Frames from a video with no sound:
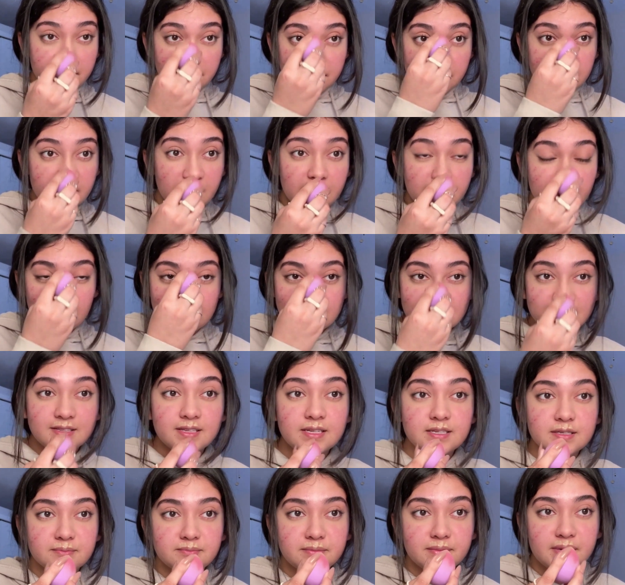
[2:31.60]
and also this
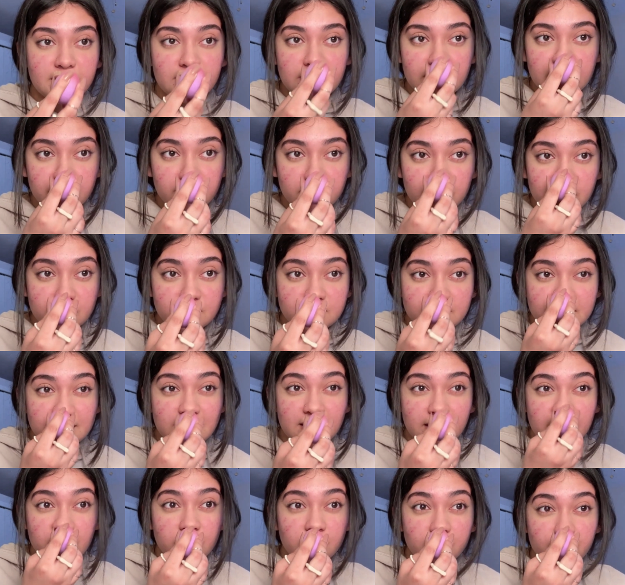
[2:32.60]
makeup looks
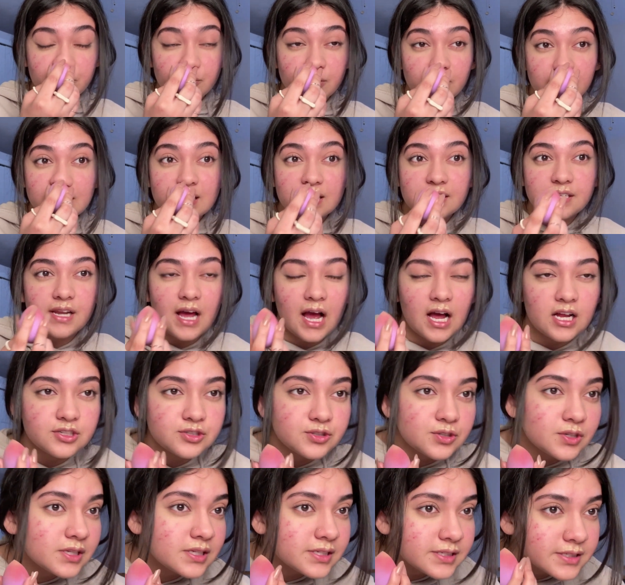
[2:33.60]
like really natural
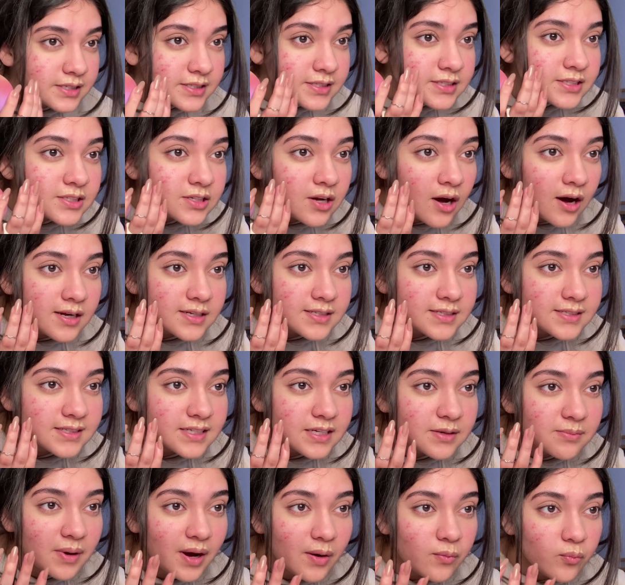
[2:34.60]
it does not seem
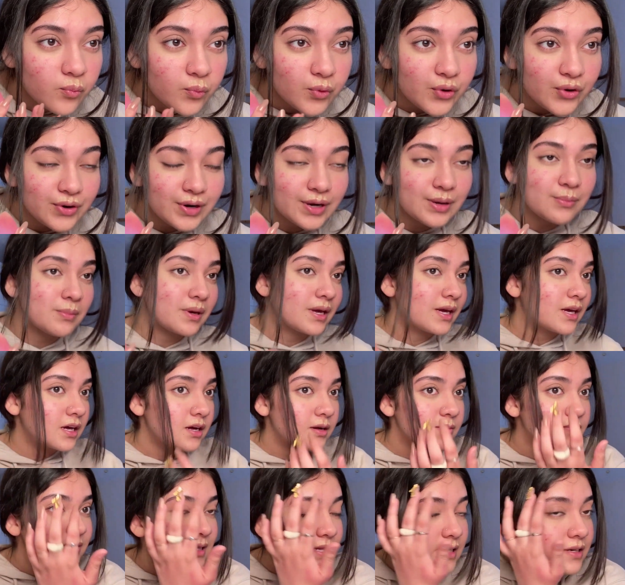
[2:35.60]
i'm wearing makeup
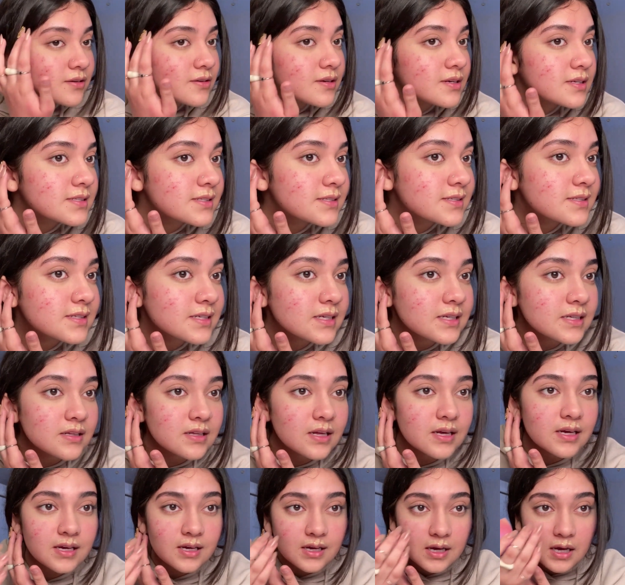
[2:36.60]
like you can see
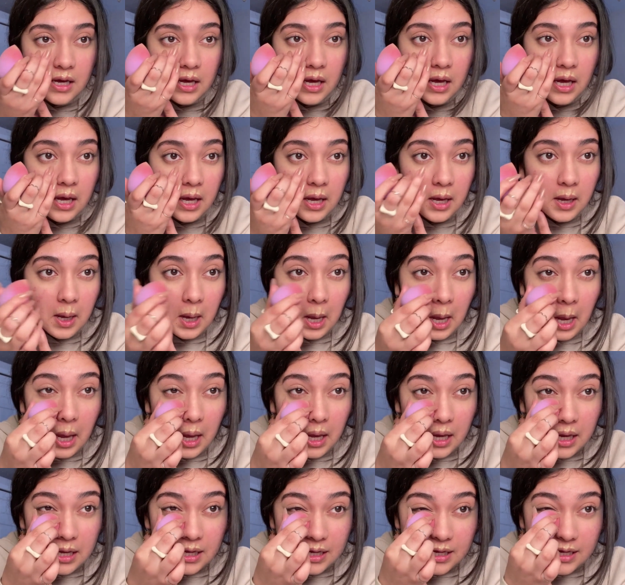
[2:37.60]
like
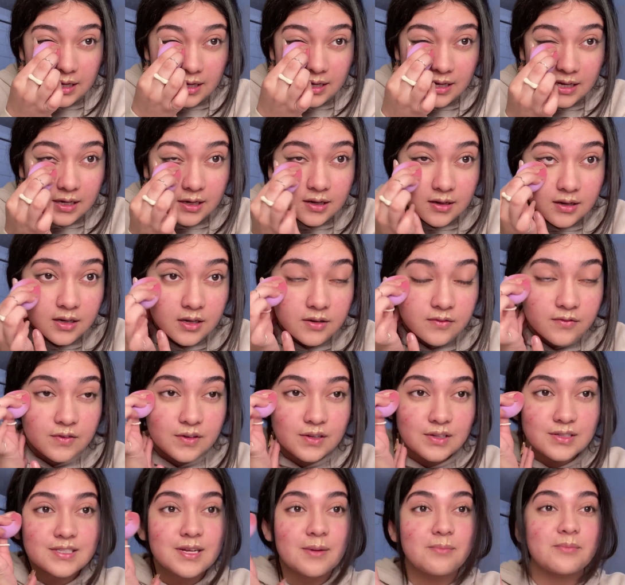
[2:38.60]
it feels
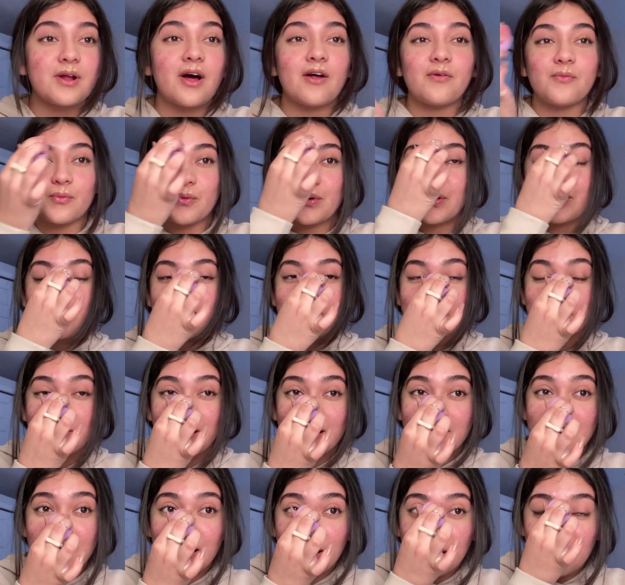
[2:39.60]
i'm not wearing
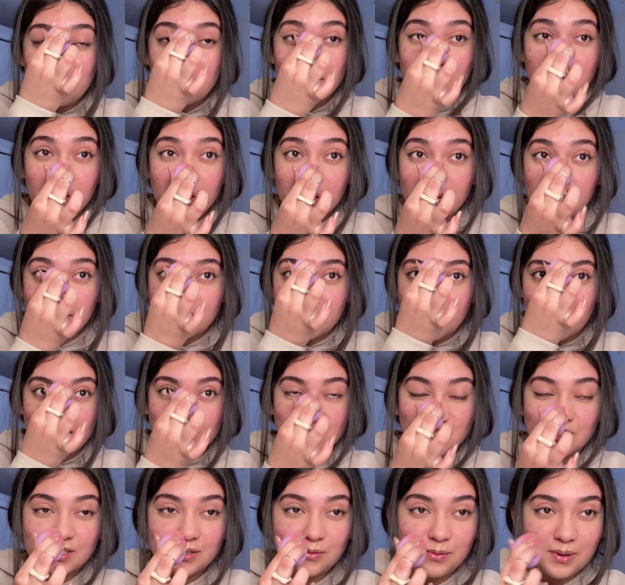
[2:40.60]
makeup but
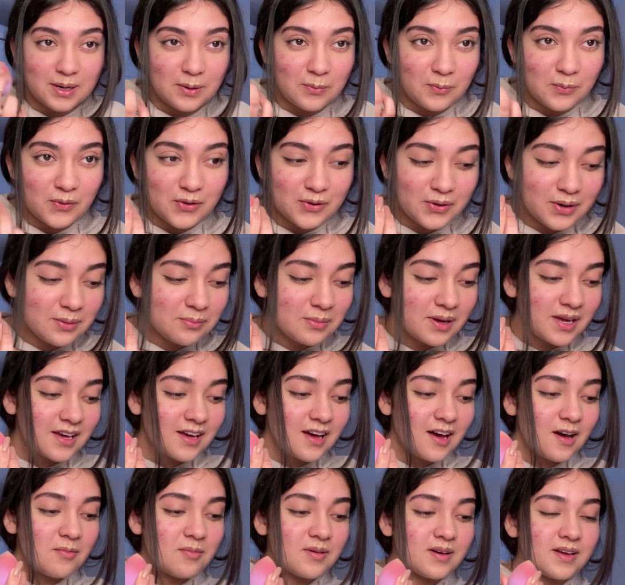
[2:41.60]
actually when i'm wearing makeup